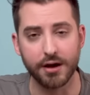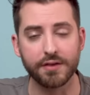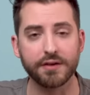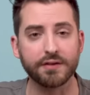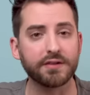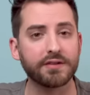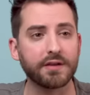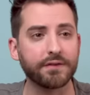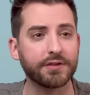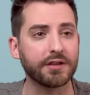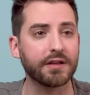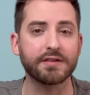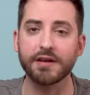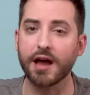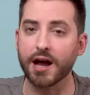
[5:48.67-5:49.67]
This is something
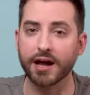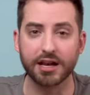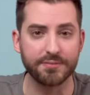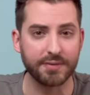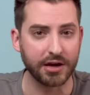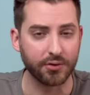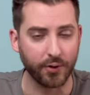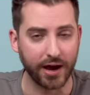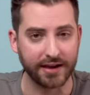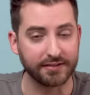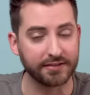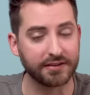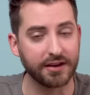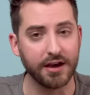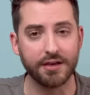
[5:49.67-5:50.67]
that's not gonna make
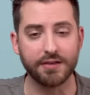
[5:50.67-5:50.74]
waste.